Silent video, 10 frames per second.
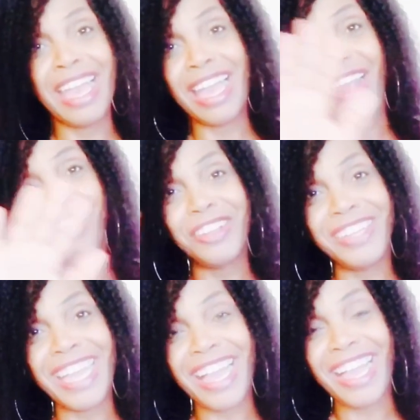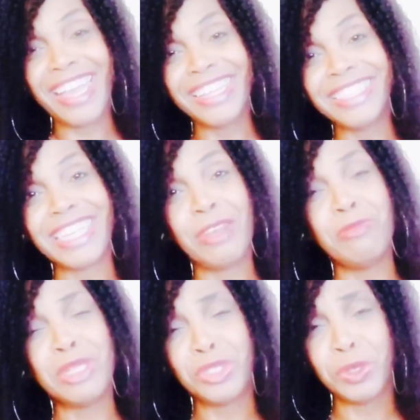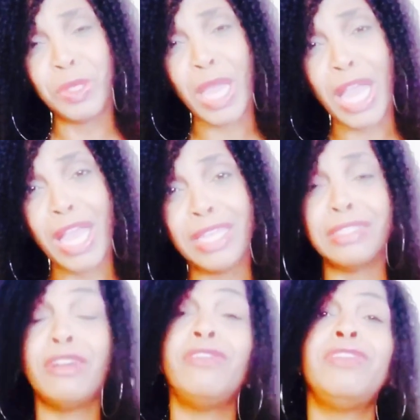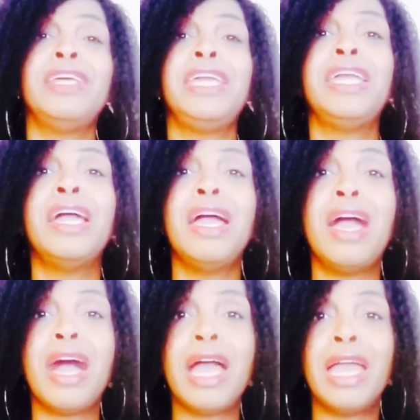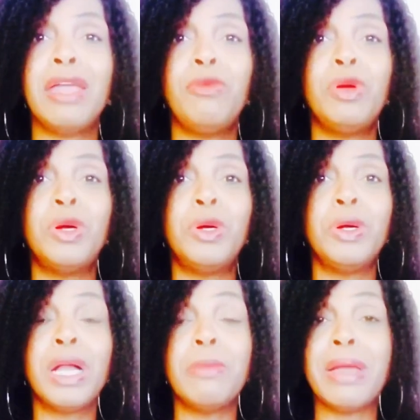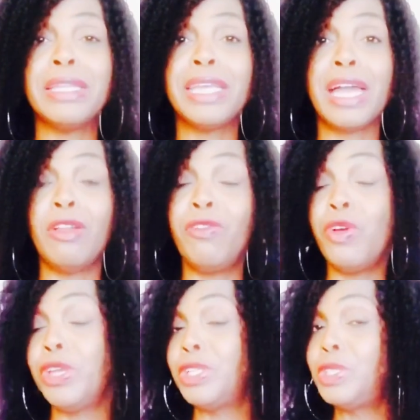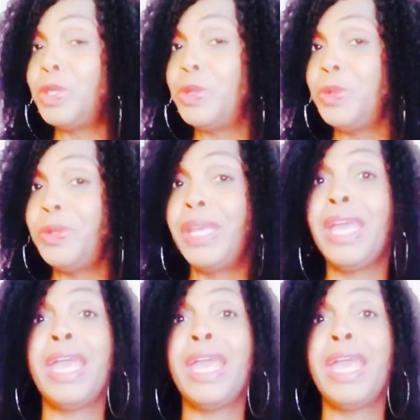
How are you guys? I miss you guys. Hopefully I will come back to California soon